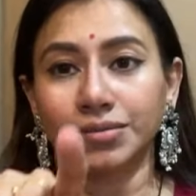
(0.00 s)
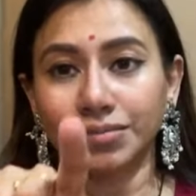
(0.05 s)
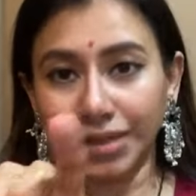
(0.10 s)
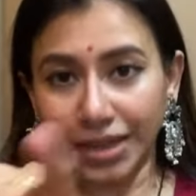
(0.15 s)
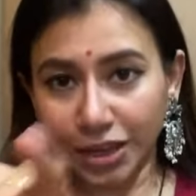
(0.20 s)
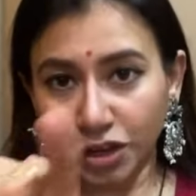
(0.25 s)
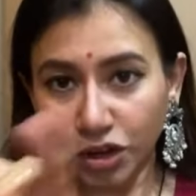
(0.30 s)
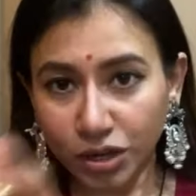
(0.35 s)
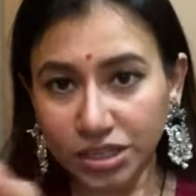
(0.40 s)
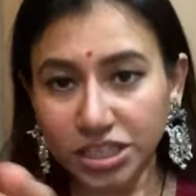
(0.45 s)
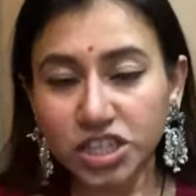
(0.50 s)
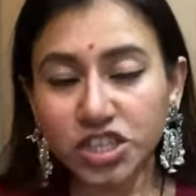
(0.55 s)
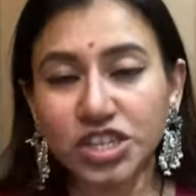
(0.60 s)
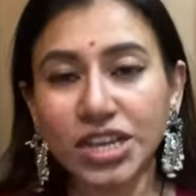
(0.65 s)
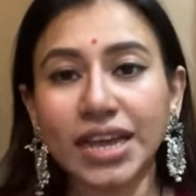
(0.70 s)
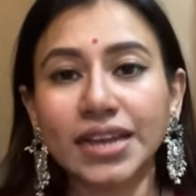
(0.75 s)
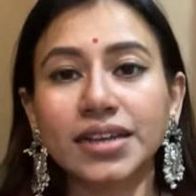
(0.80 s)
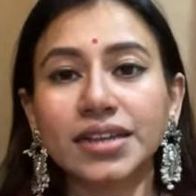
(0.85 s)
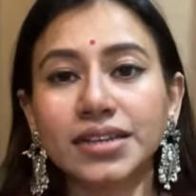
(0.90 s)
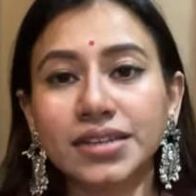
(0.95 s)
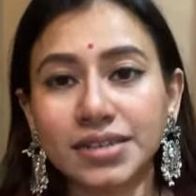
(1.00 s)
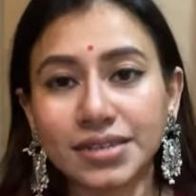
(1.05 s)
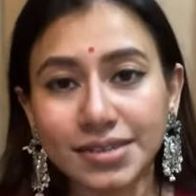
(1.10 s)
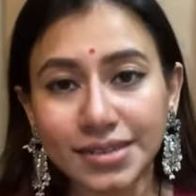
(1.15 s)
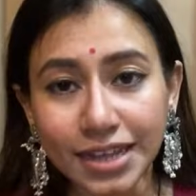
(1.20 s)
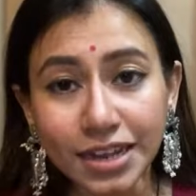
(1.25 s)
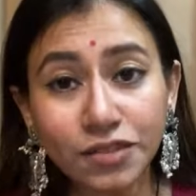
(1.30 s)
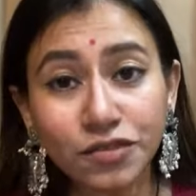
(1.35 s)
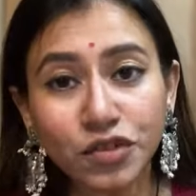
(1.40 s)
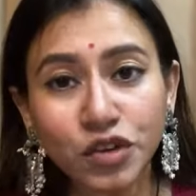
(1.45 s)
like on the channel
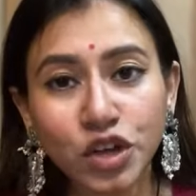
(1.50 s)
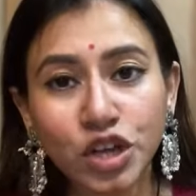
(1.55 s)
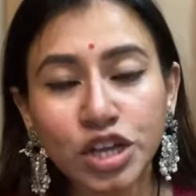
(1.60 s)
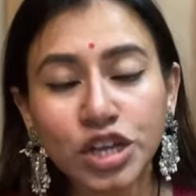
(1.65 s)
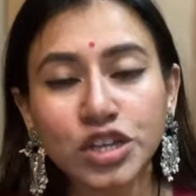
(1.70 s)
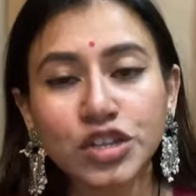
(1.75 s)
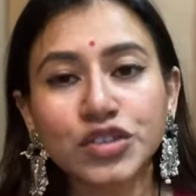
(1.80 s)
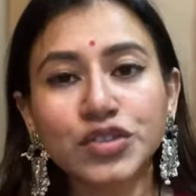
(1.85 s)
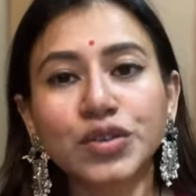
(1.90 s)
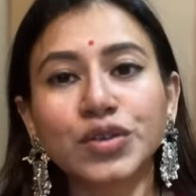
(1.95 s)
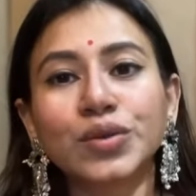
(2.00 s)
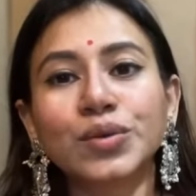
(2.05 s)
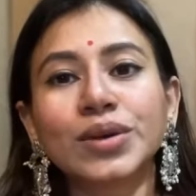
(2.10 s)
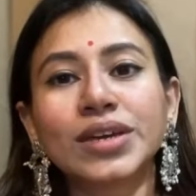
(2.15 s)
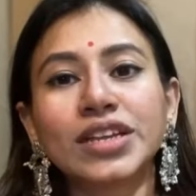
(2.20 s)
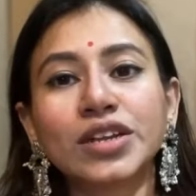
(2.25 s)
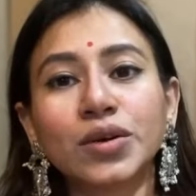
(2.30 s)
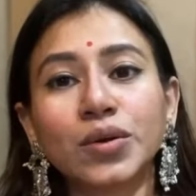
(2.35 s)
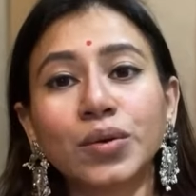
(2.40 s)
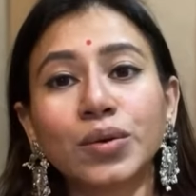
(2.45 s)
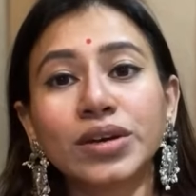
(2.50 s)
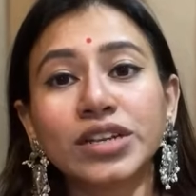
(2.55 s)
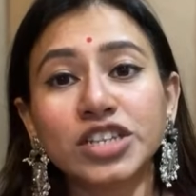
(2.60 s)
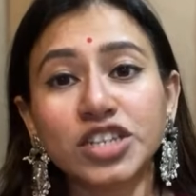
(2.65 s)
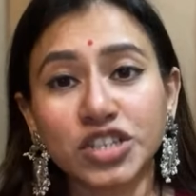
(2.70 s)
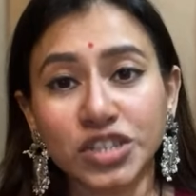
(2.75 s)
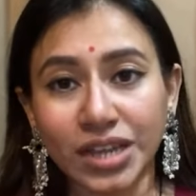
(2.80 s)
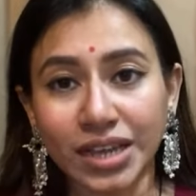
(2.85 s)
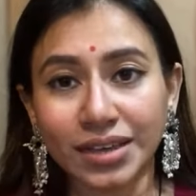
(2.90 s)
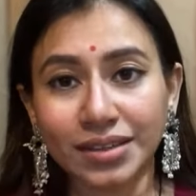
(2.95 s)
itself. So you can go and
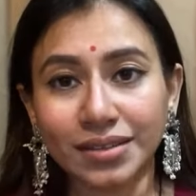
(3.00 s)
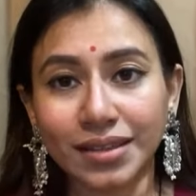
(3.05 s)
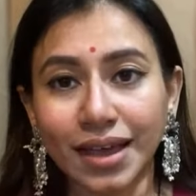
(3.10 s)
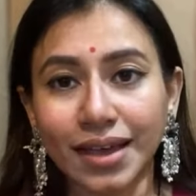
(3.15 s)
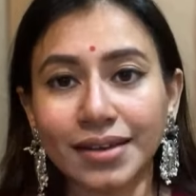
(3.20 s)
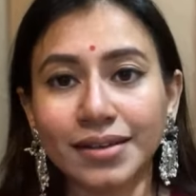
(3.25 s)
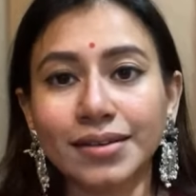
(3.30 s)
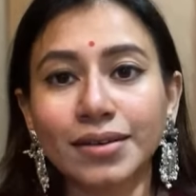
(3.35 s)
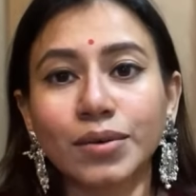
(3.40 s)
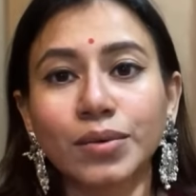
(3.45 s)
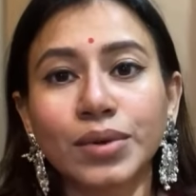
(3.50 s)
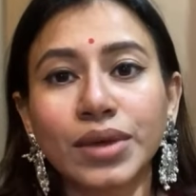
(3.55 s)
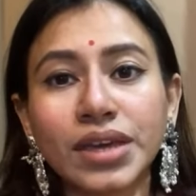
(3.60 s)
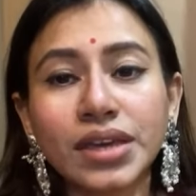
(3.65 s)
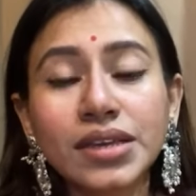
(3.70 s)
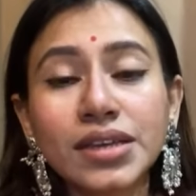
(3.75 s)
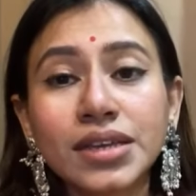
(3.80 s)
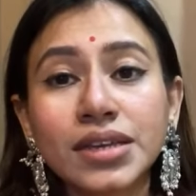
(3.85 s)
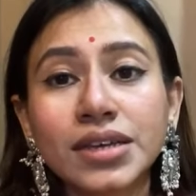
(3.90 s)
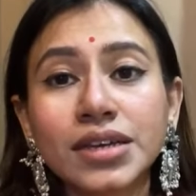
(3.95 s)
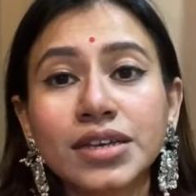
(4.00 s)
check that. Okay.